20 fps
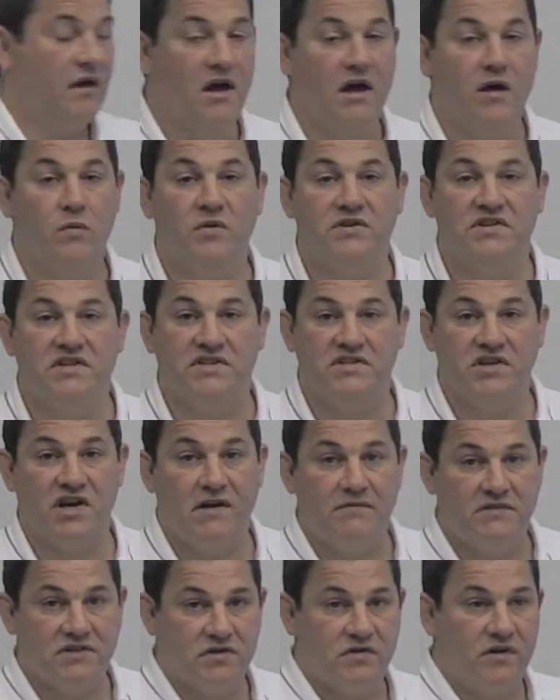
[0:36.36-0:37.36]
which is
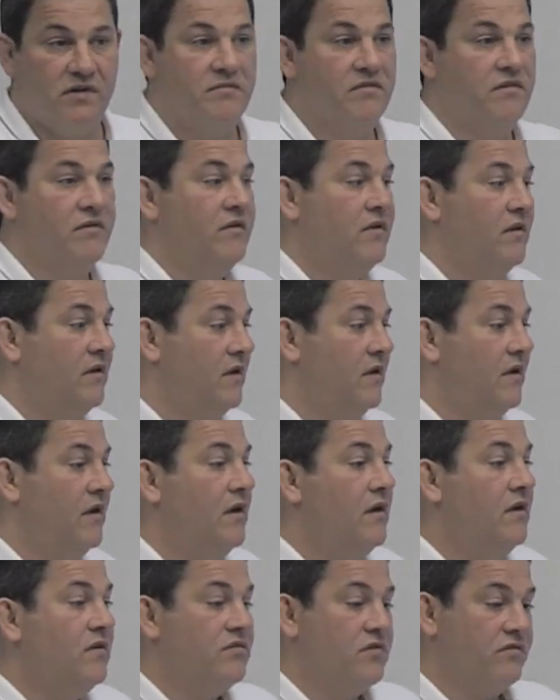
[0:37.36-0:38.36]
JavaScript,
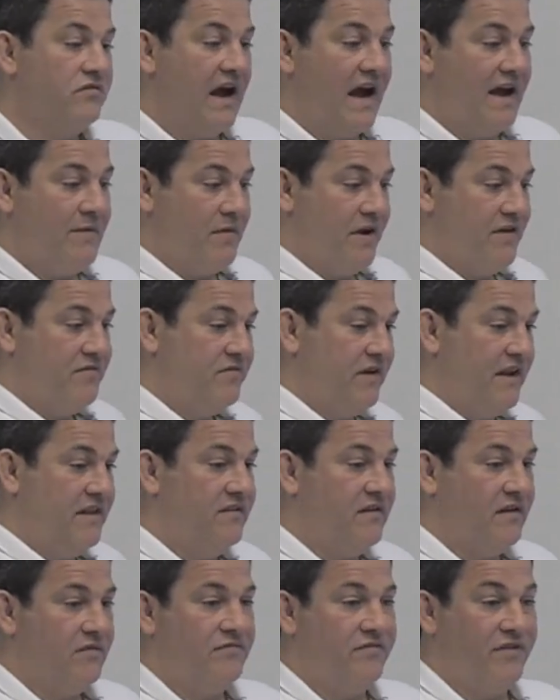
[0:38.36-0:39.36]
to write my
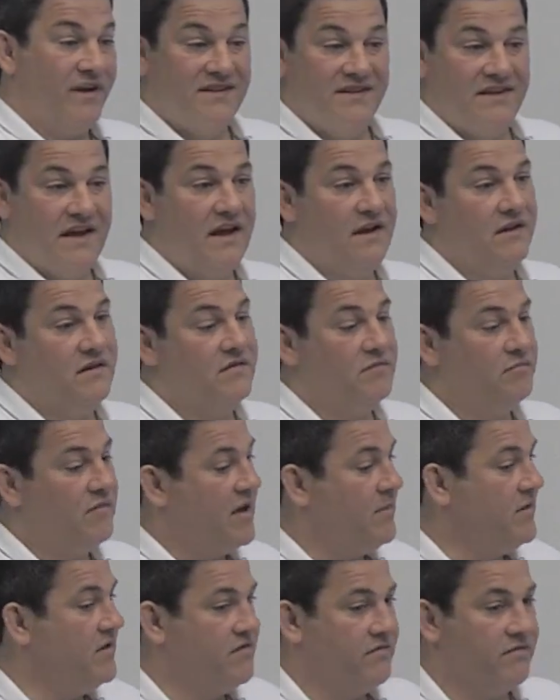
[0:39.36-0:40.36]
front end,
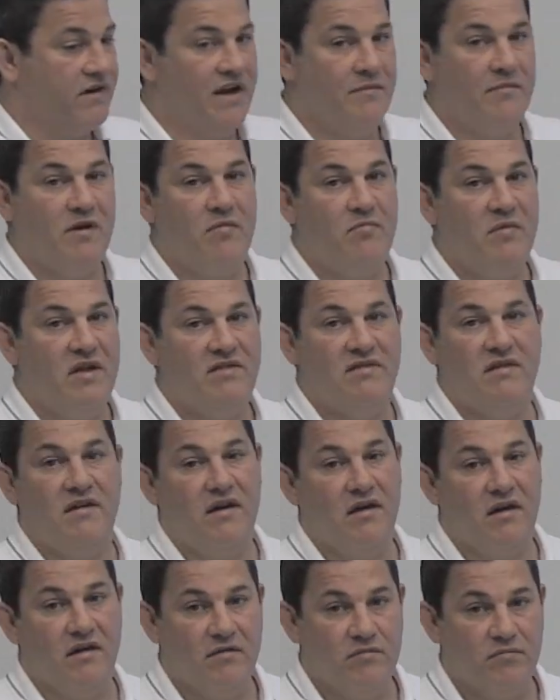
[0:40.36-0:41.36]
maybe to write my
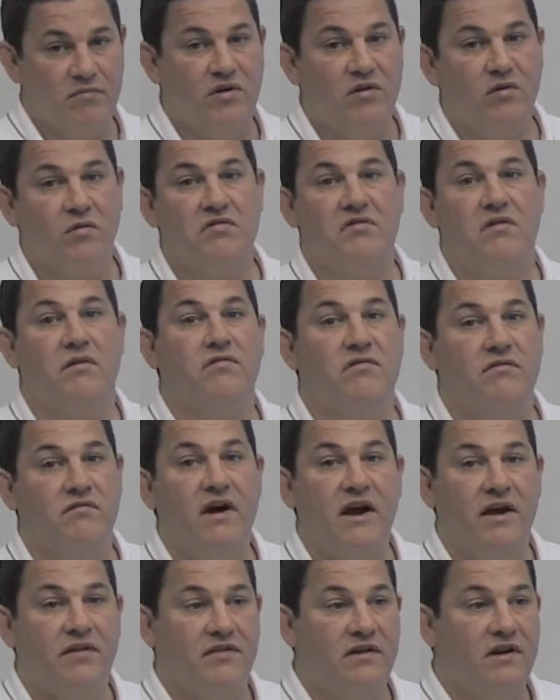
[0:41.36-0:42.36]
mid-tier, but also to
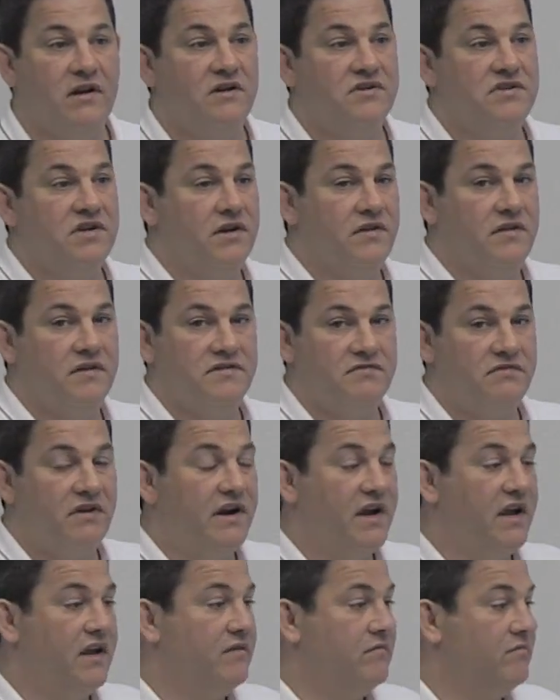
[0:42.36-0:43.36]
write the logic that's
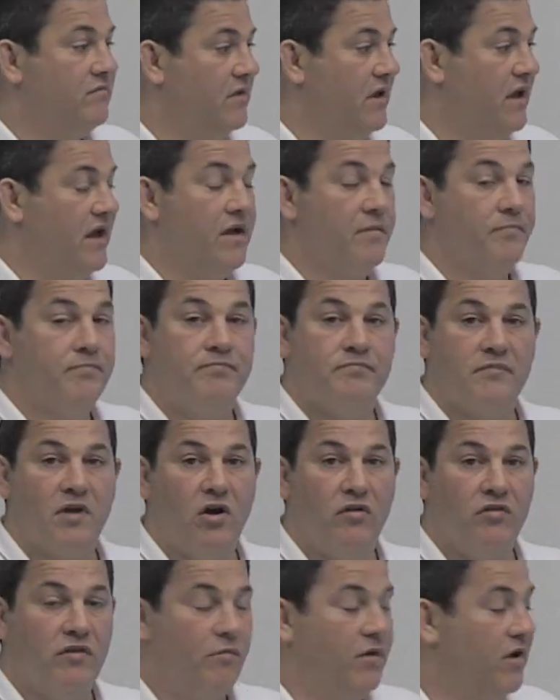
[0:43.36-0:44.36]
running
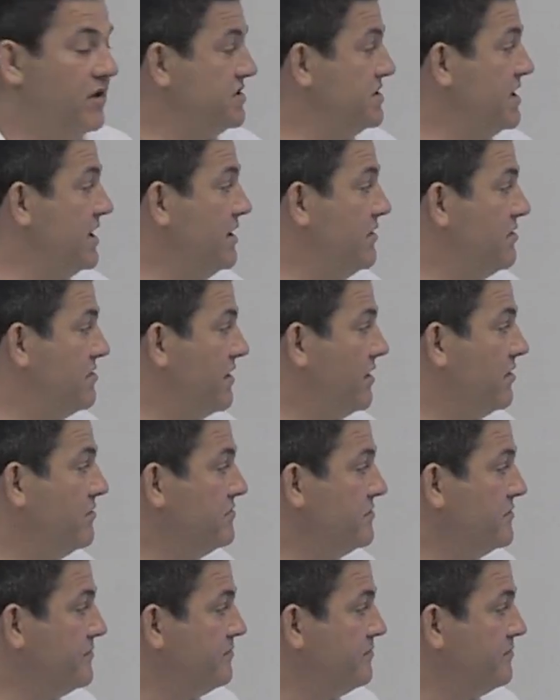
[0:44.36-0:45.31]
on the blockchain itself.